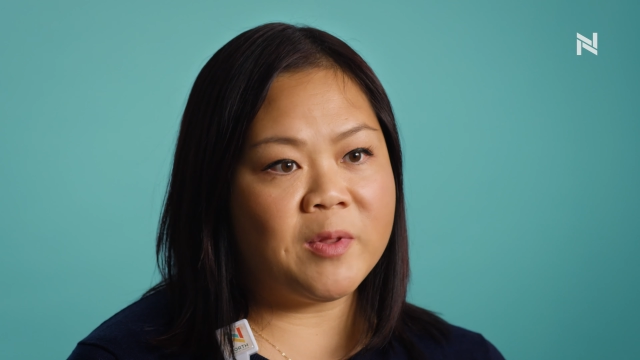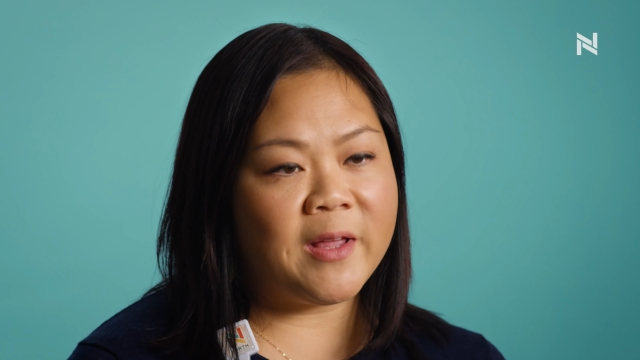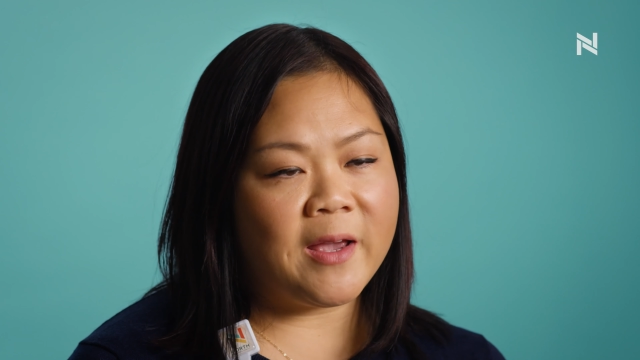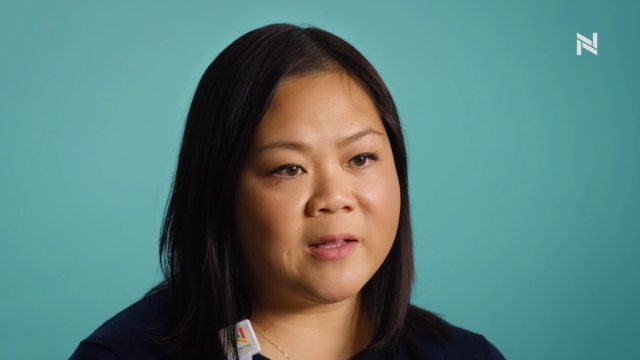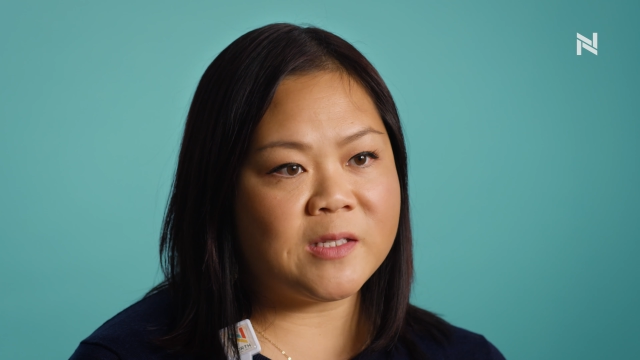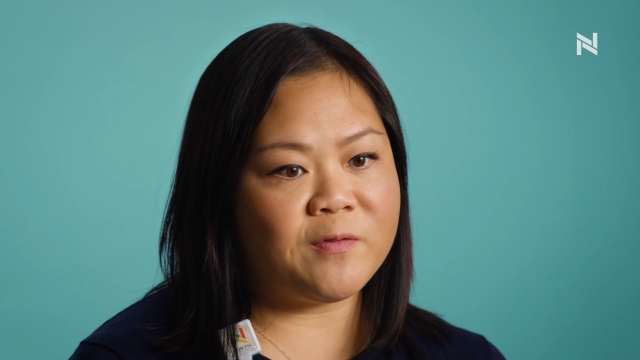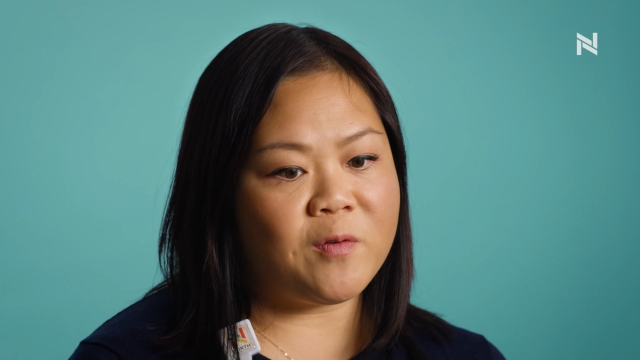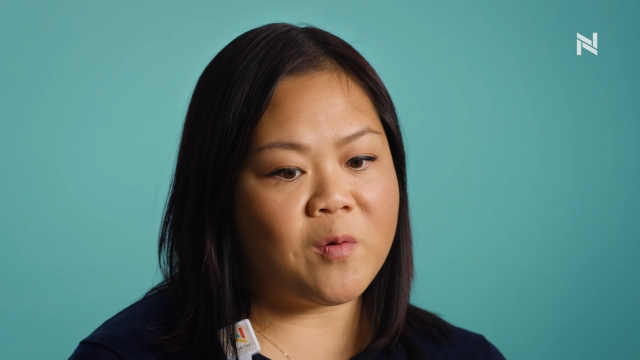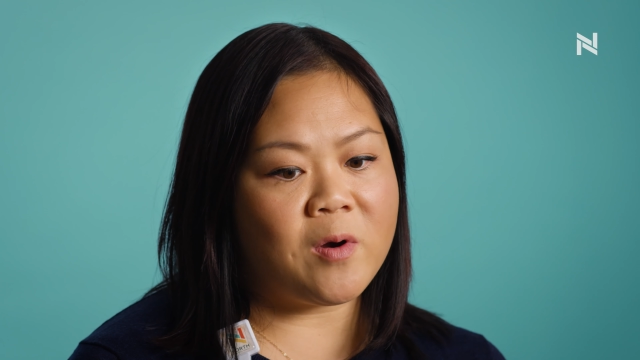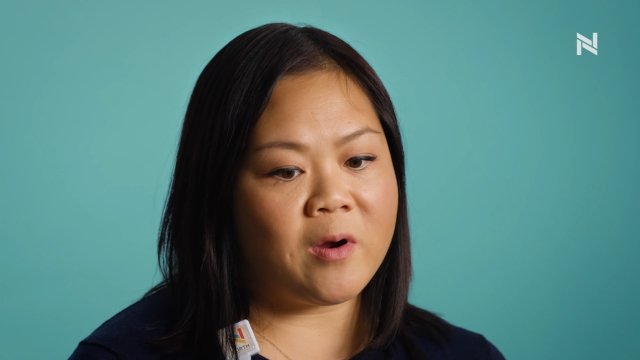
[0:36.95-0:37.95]
plans
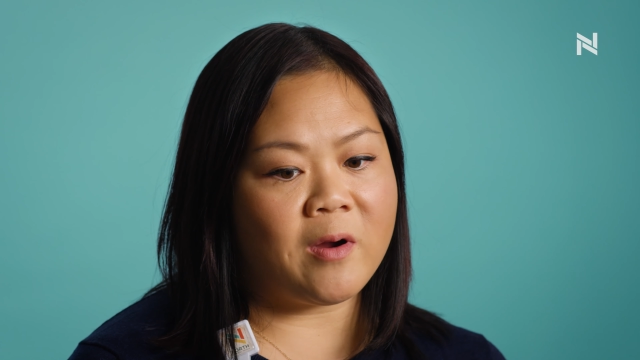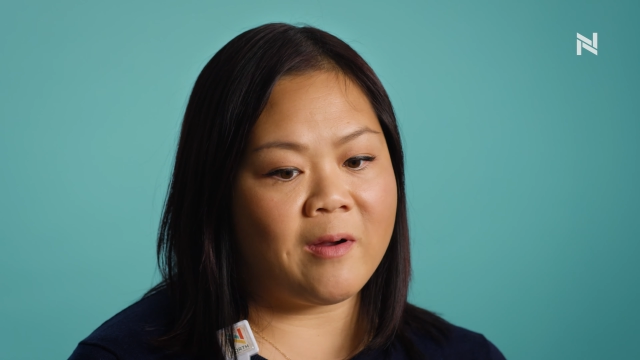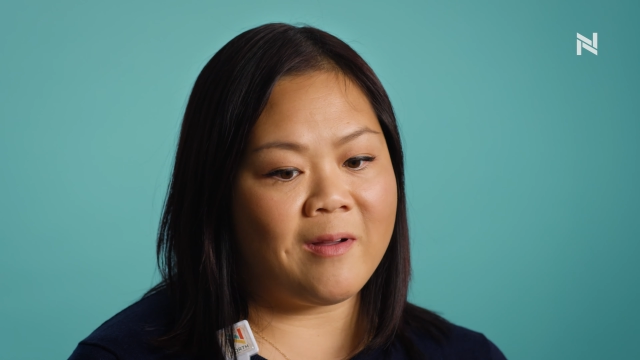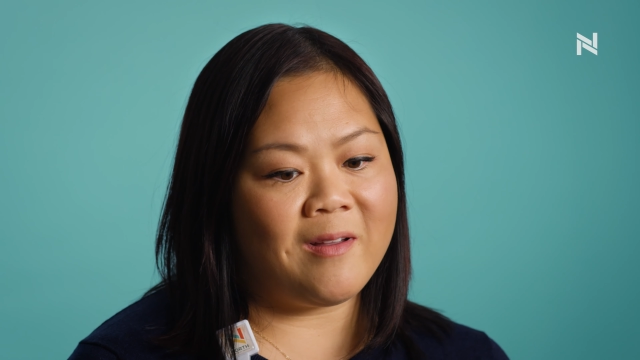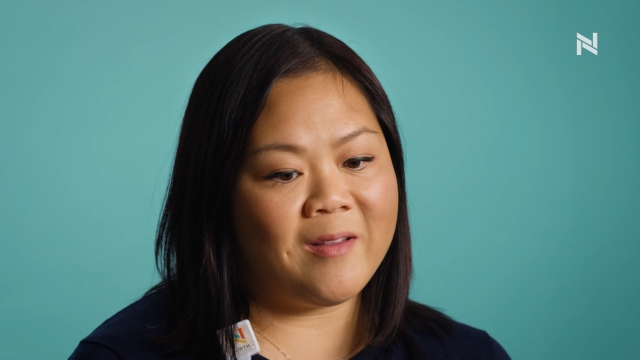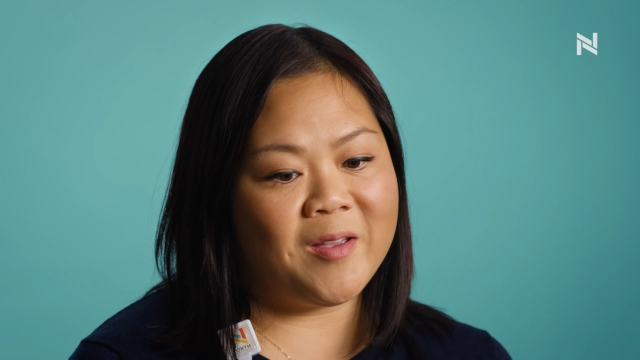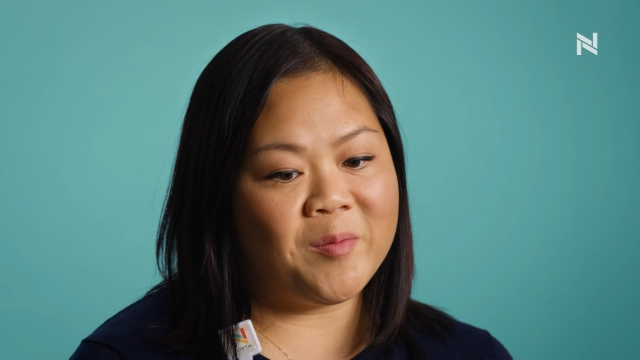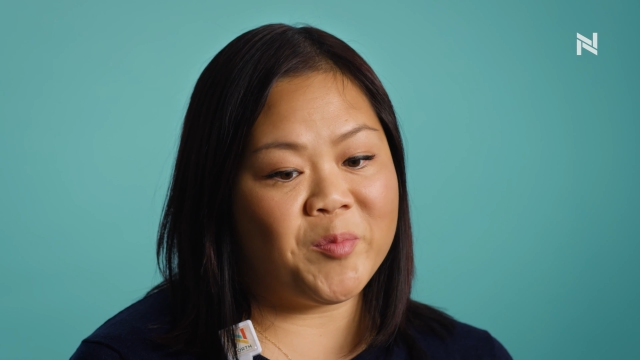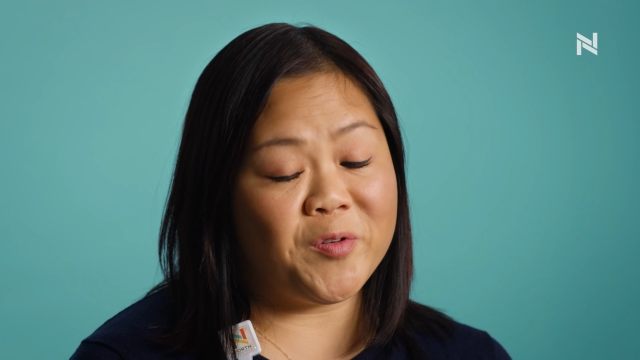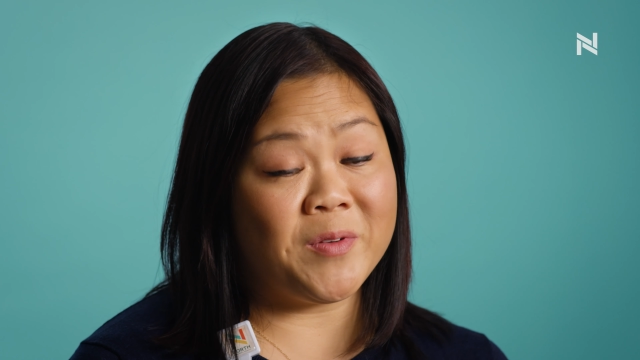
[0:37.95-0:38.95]
for
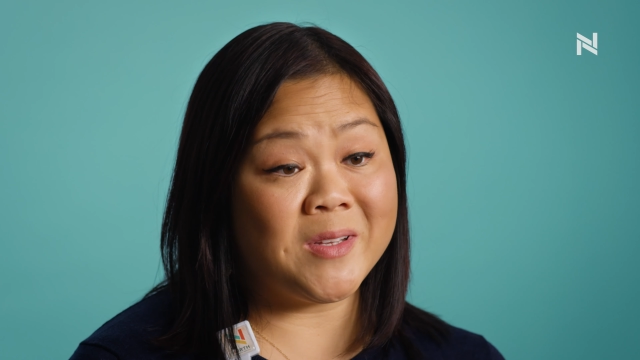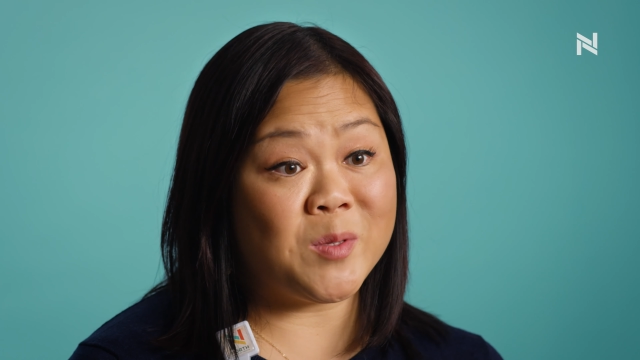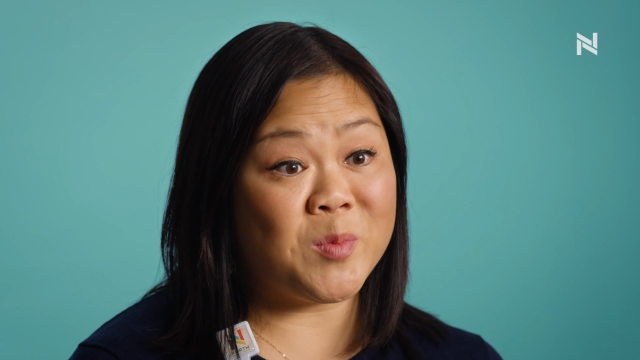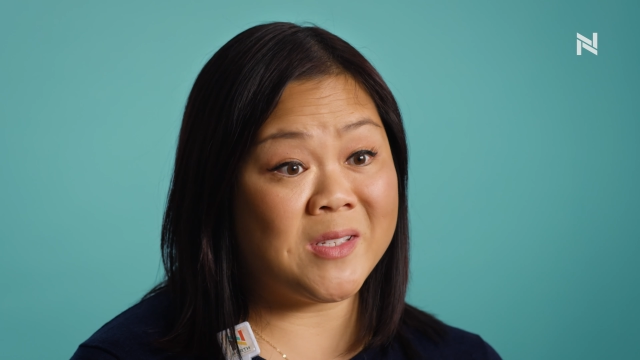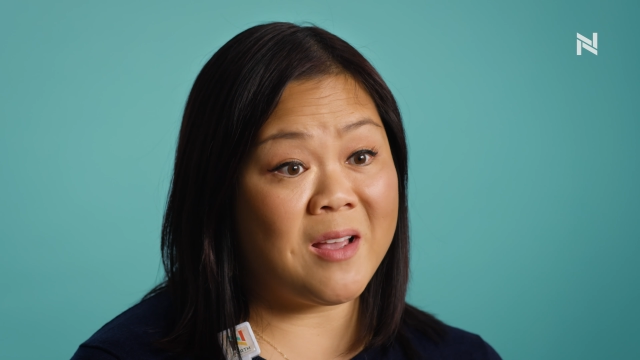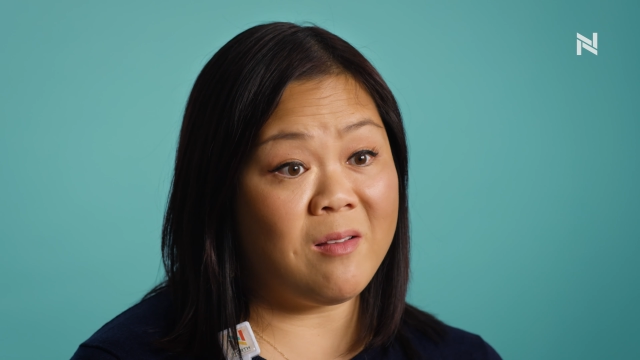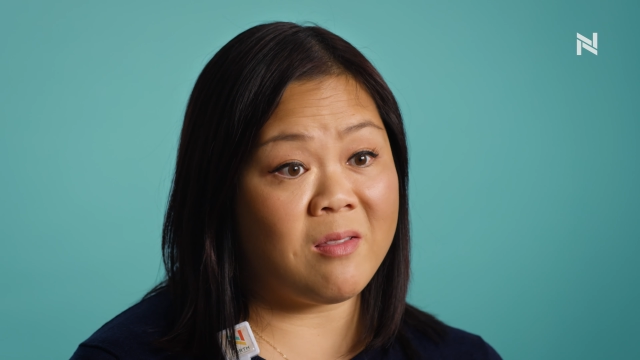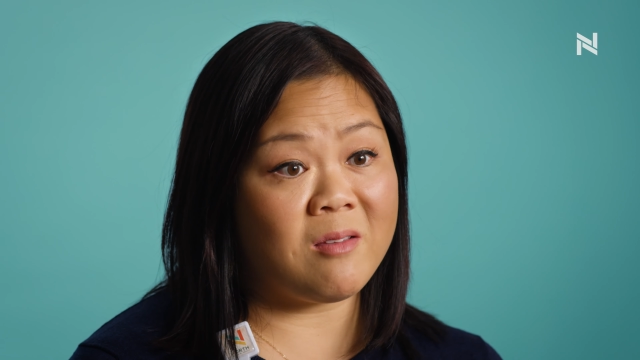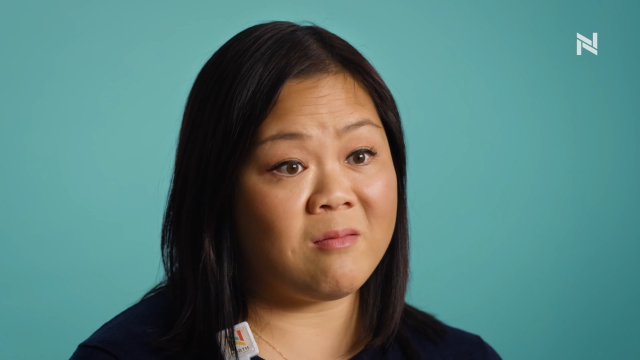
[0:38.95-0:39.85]
improving someone's health.